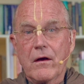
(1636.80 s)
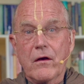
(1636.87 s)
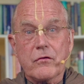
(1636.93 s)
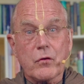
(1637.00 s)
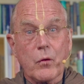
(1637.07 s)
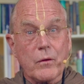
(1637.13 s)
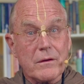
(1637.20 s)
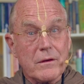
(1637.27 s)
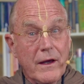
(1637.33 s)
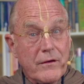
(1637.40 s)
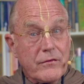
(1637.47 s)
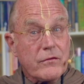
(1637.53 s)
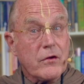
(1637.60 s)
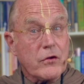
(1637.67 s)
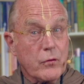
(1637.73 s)
So
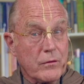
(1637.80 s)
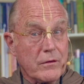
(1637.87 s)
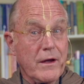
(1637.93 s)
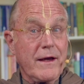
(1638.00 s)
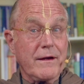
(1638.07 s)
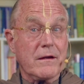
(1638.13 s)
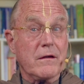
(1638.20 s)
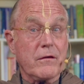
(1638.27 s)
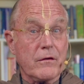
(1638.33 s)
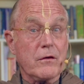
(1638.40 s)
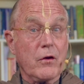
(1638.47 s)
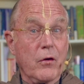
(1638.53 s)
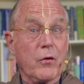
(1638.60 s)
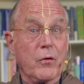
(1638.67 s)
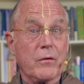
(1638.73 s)
unless you lighten the
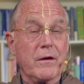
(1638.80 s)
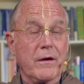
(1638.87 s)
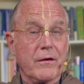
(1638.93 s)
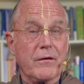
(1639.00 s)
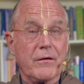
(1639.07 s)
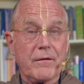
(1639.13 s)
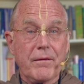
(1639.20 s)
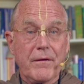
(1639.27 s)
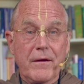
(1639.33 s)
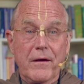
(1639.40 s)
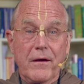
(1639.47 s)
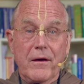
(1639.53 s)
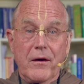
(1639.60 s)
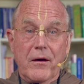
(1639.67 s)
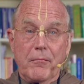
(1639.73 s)
load here
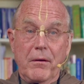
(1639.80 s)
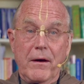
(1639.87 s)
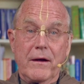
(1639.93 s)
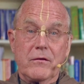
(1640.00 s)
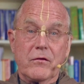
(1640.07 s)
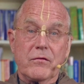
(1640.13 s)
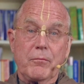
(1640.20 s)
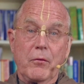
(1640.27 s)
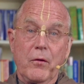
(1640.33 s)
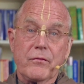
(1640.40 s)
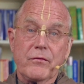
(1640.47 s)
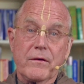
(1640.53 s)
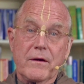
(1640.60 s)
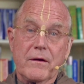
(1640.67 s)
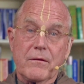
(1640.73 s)
by
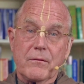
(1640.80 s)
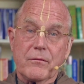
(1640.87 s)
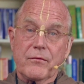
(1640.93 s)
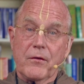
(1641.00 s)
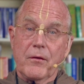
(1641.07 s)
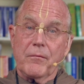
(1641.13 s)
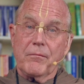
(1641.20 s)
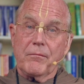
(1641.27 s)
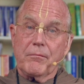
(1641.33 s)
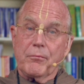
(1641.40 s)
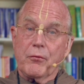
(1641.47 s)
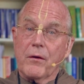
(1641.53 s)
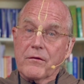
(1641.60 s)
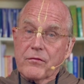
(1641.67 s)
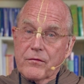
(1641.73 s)
disposing some
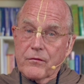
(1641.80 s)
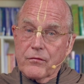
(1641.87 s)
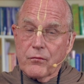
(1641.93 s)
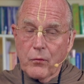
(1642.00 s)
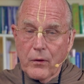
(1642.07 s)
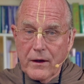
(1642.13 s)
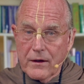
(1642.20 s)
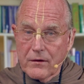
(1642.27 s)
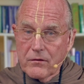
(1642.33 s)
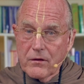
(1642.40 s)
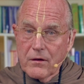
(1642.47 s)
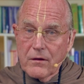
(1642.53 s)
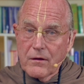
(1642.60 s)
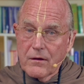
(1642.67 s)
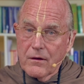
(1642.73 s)
precious weight
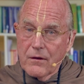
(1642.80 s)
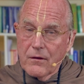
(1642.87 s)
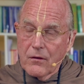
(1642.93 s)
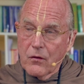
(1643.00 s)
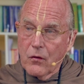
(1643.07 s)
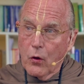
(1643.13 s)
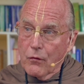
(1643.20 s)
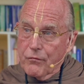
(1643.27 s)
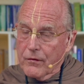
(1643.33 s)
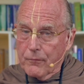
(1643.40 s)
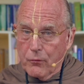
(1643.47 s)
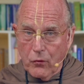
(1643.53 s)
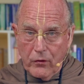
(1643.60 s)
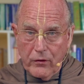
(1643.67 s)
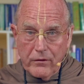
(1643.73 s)

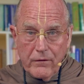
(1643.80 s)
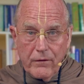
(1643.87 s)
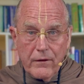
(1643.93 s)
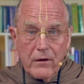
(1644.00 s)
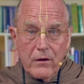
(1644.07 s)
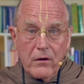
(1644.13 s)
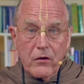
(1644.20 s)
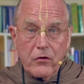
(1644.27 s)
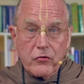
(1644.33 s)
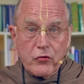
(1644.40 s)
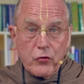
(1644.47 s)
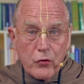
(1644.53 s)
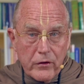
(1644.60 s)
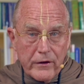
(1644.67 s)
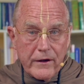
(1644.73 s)
overboard,
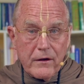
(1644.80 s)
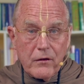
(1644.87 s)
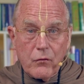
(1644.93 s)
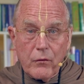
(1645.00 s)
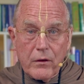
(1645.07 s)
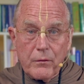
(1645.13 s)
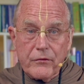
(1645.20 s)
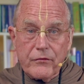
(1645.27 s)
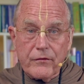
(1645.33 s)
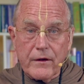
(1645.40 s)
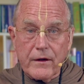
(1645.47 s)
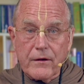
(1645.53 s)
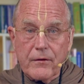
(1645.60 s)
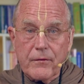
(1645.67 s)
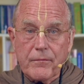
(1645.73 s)
surely we will
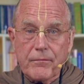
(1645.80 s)
sink."